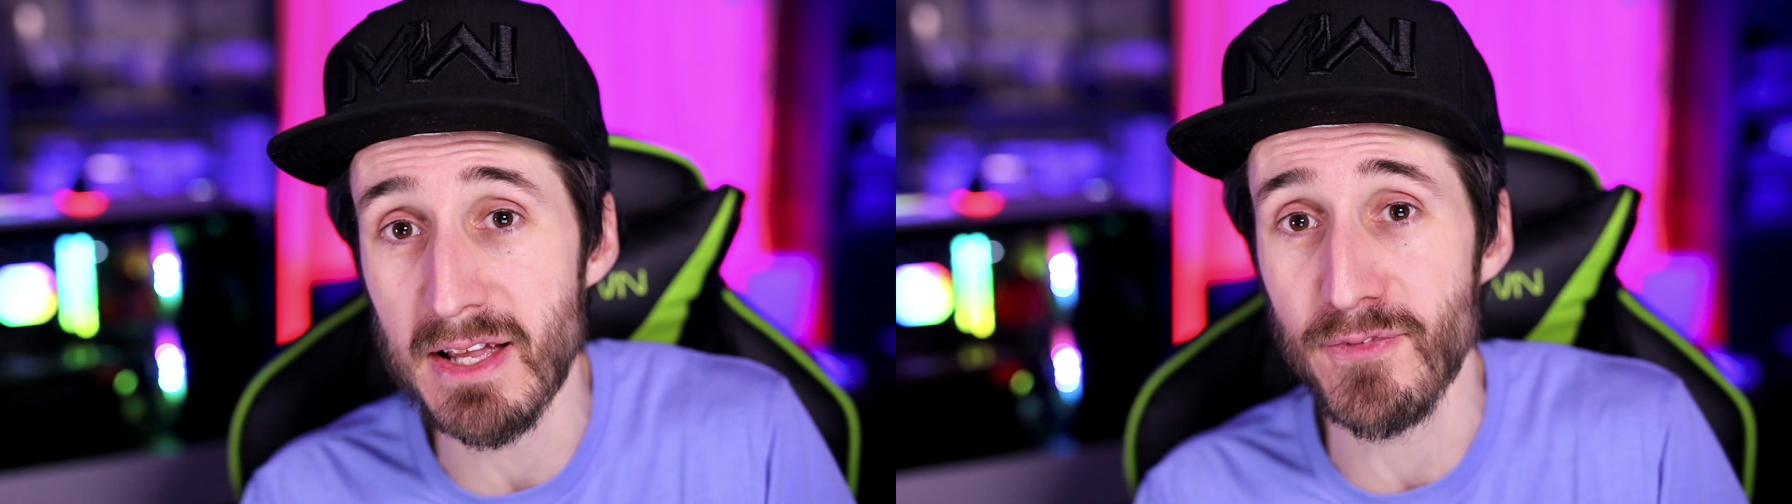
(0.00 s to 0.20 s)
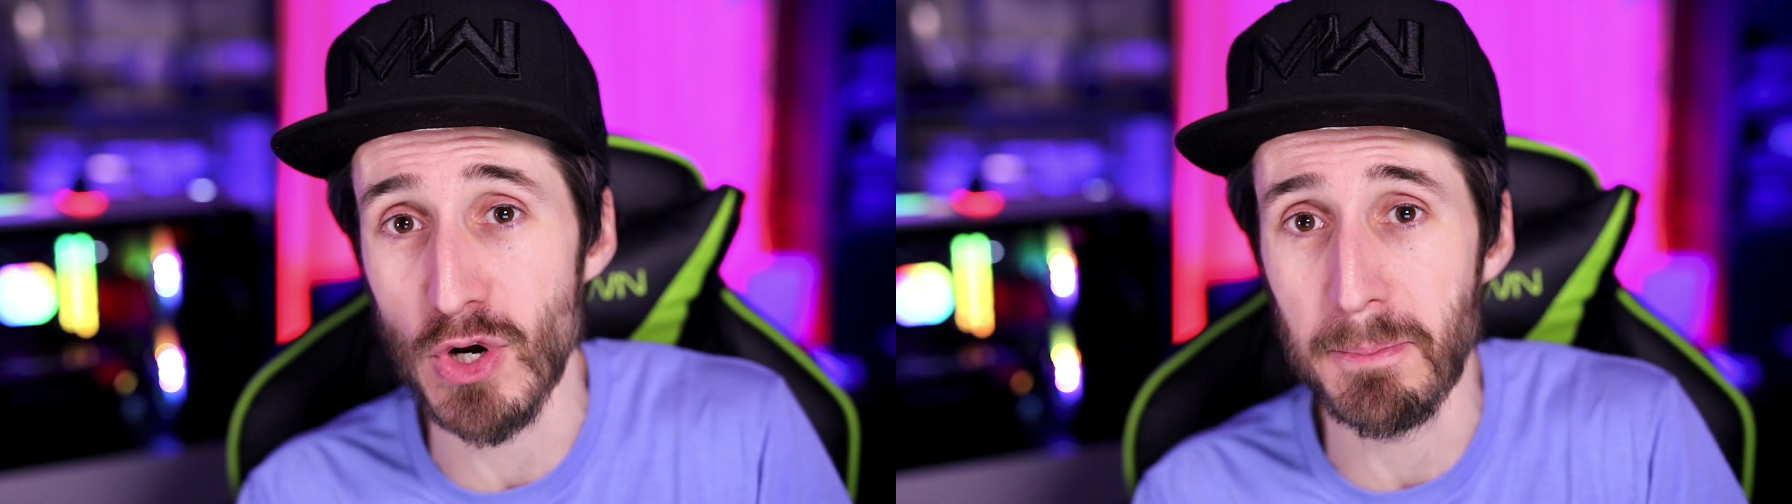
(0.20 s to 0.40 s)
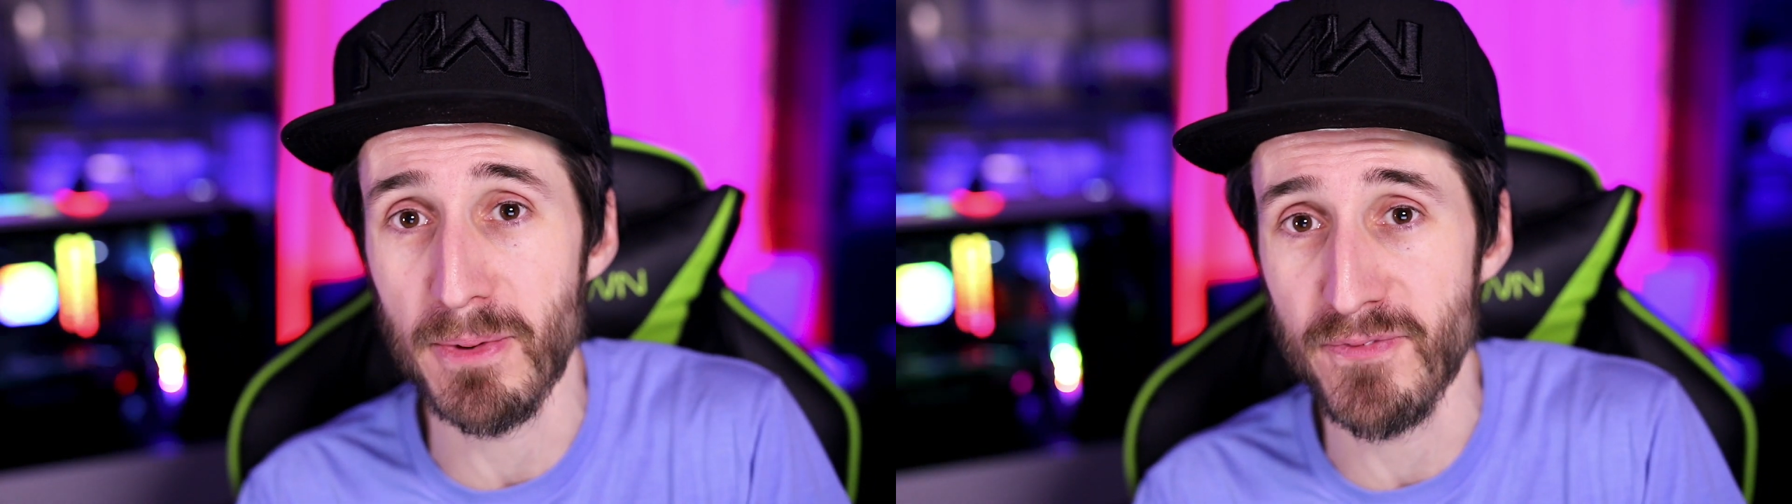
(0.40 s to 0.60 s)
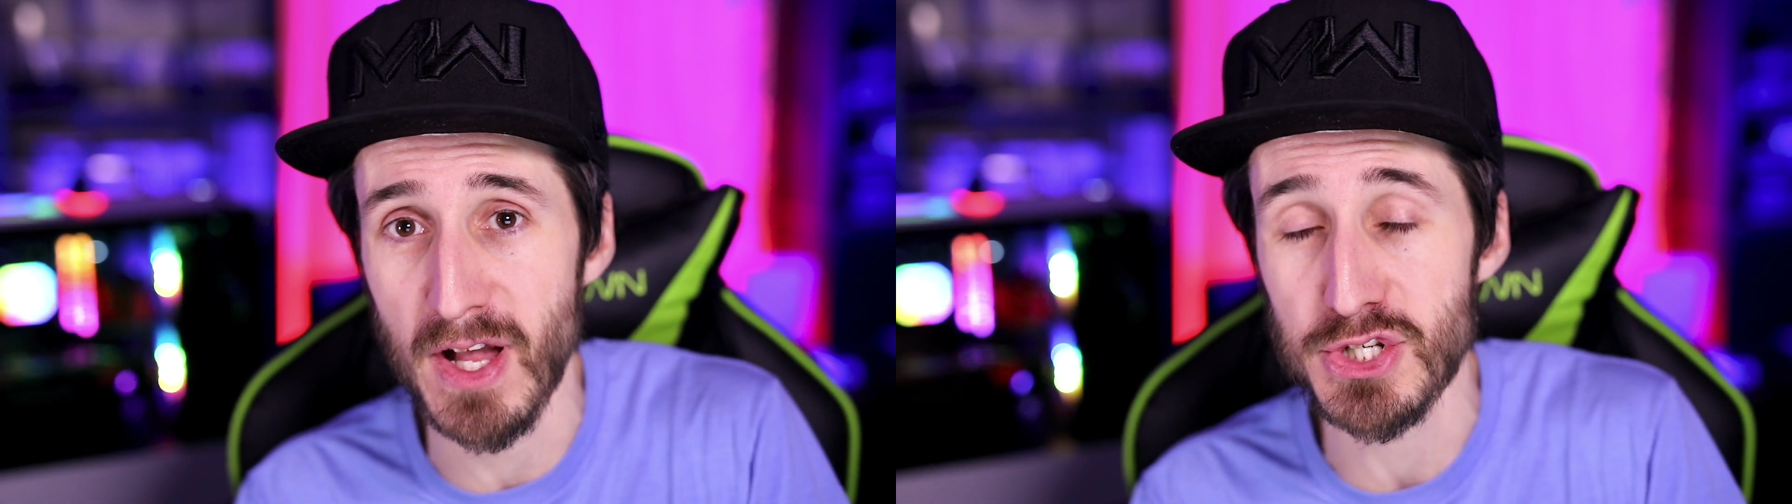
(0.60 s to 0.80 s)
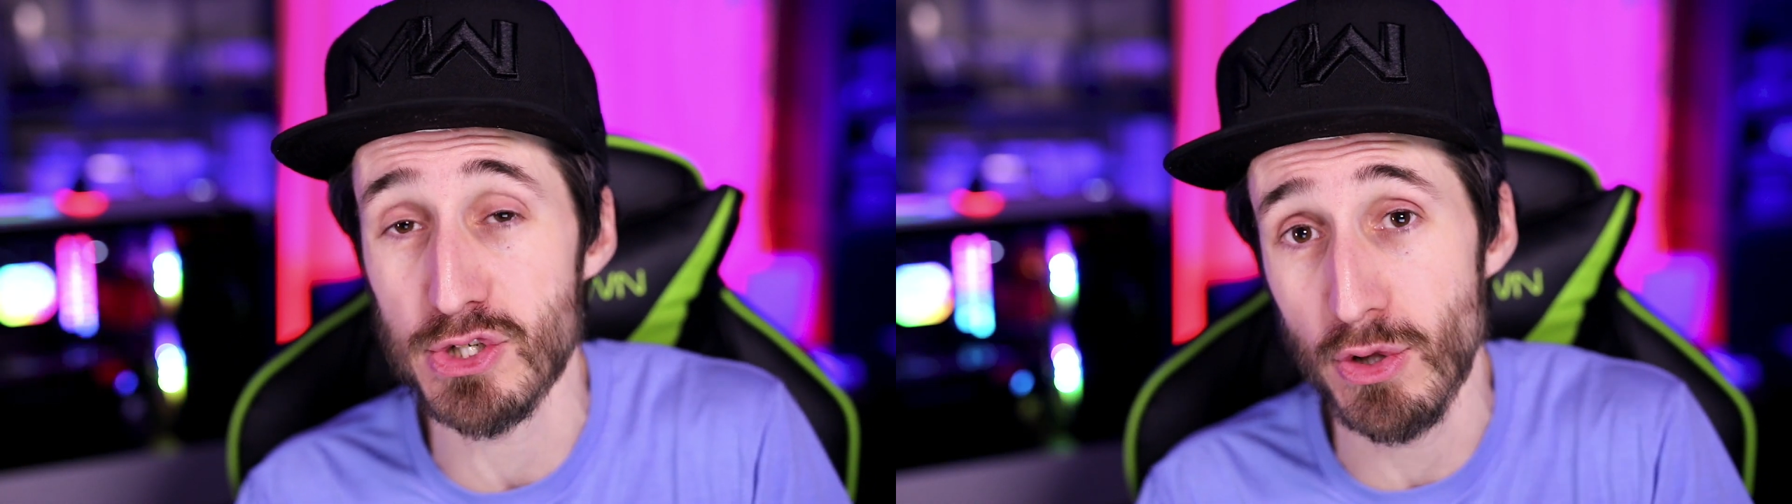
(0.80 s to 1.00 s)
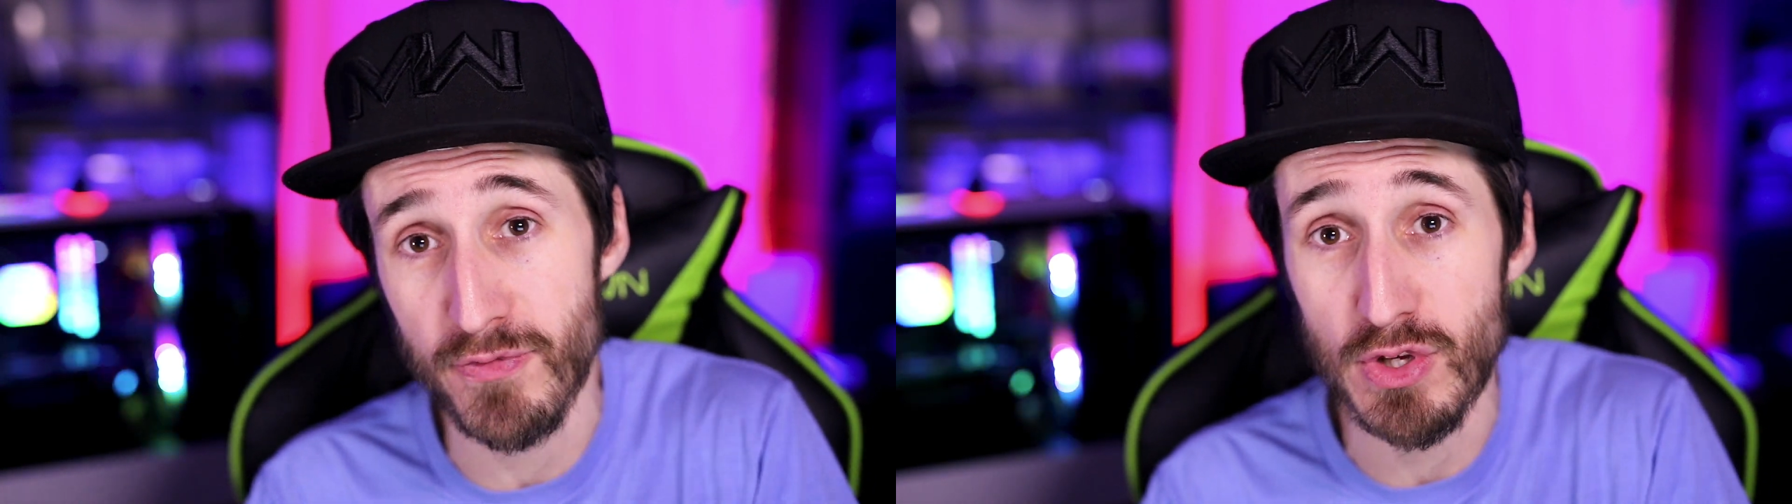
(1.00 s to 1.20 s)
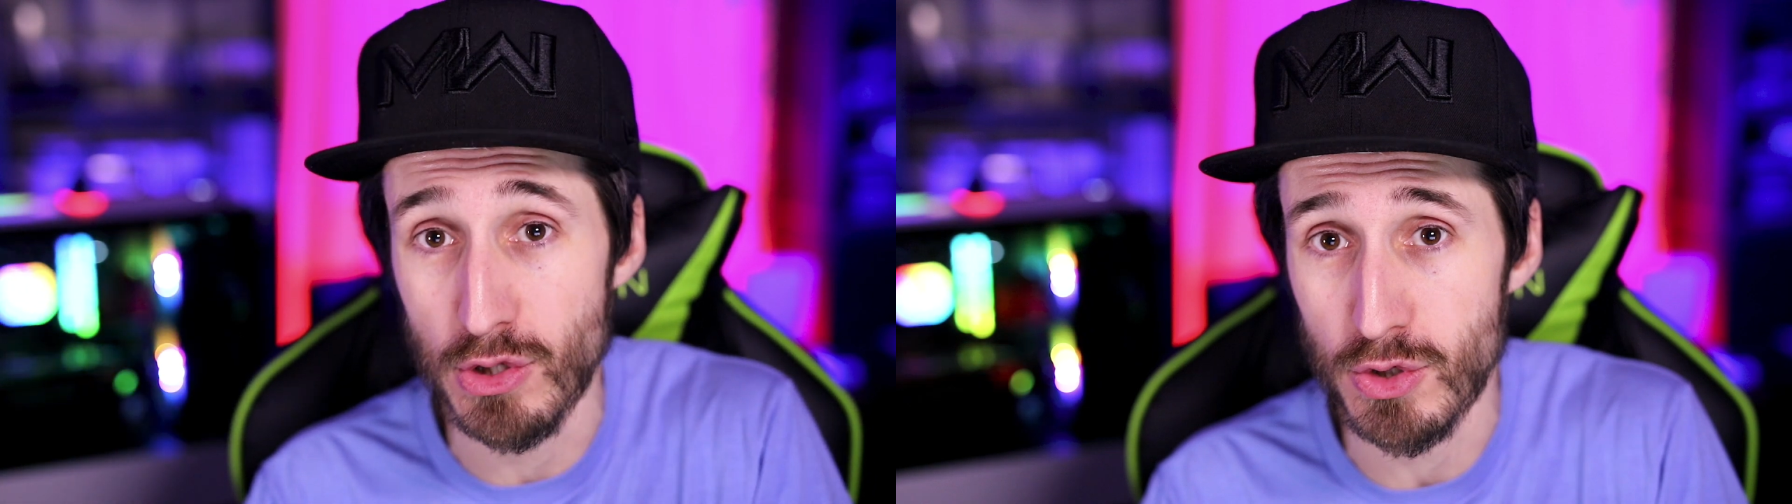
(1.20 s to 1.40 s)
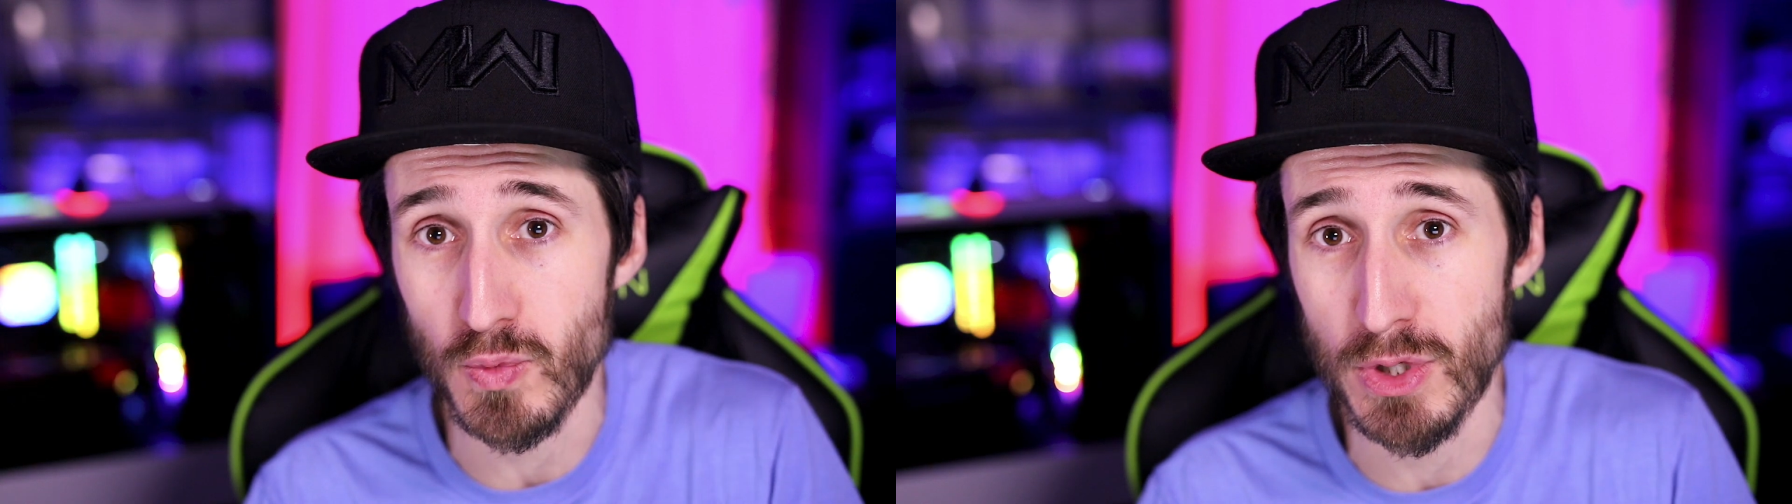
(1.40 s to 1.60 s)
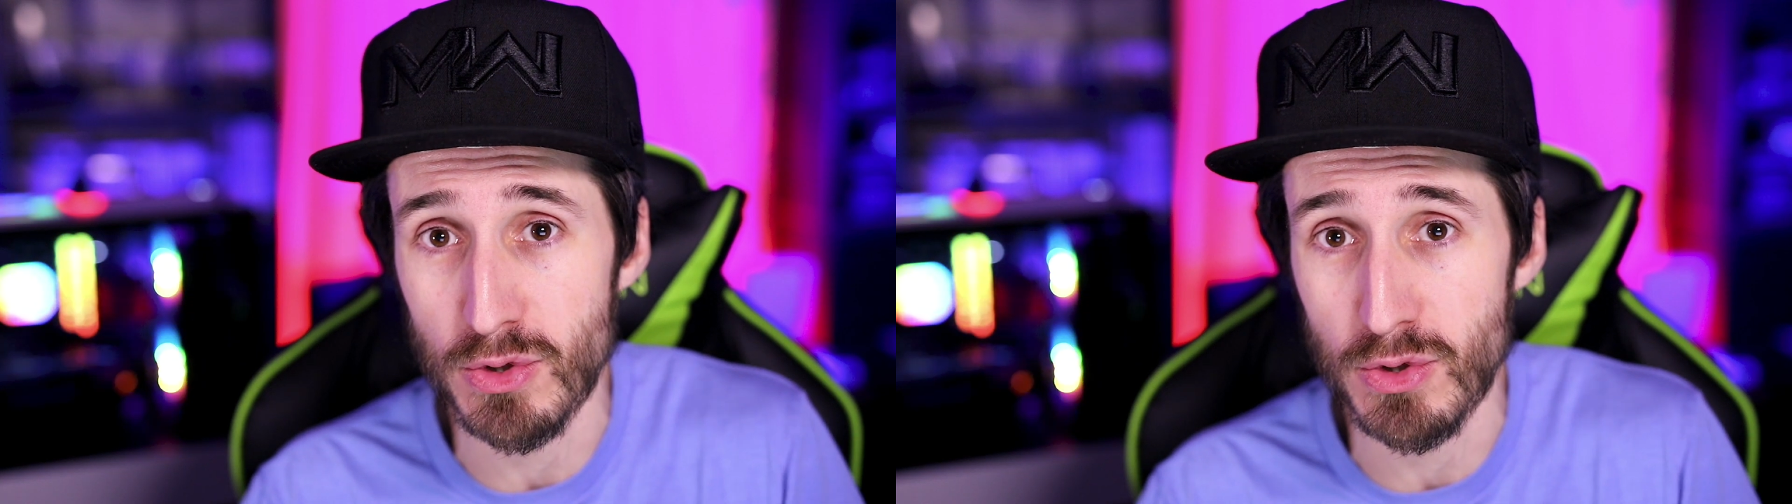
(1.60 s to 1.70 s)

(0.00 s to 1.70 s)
If you're a professional, if you look real